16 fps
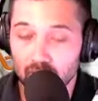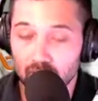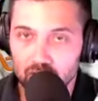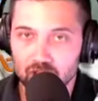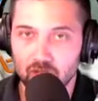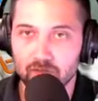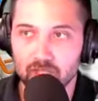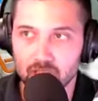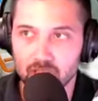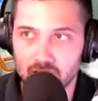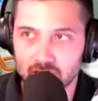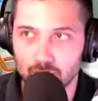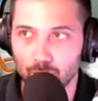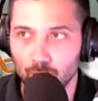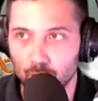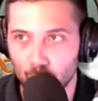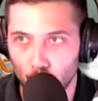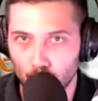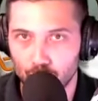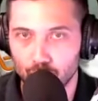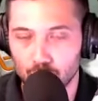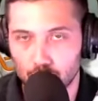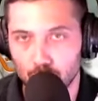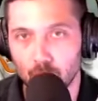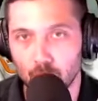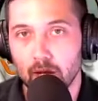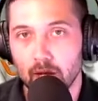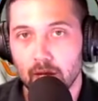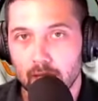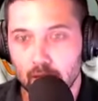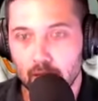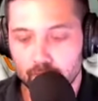I think you should have a decent floor for you
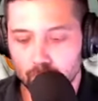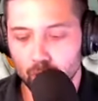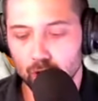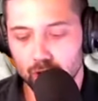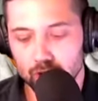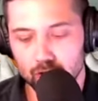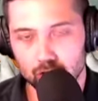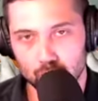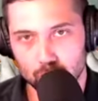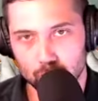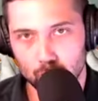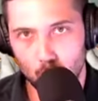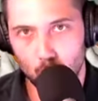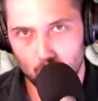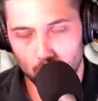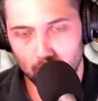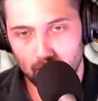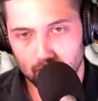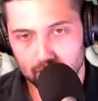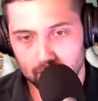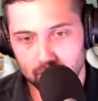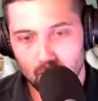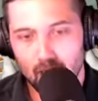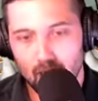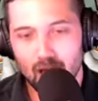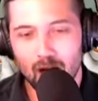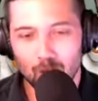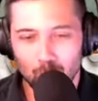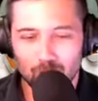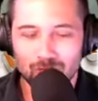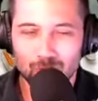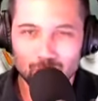if you're looking to stream quarterbacks.
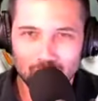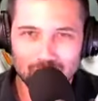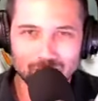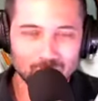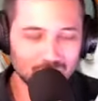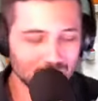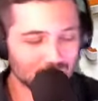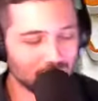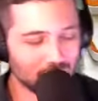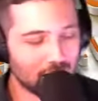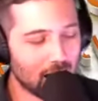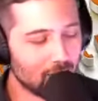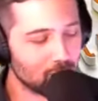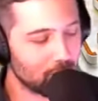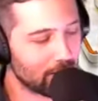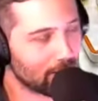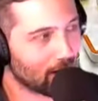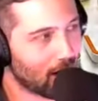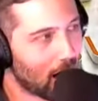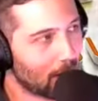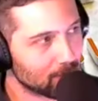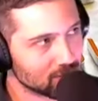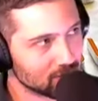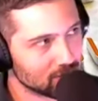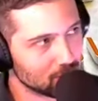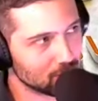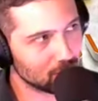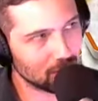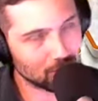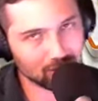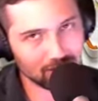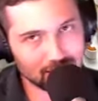Although I do, I do think you're going to have better options to
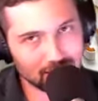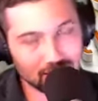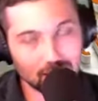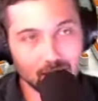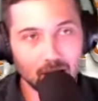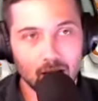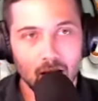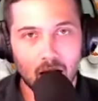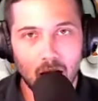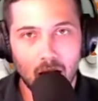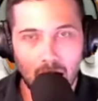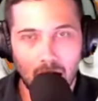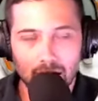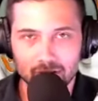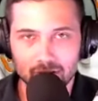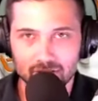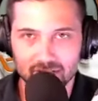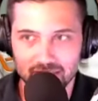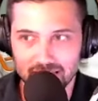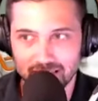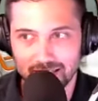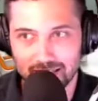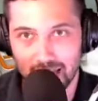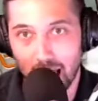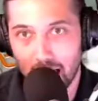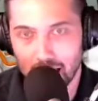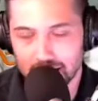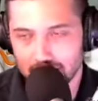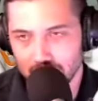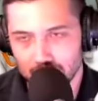be able to get higher ceiling guys.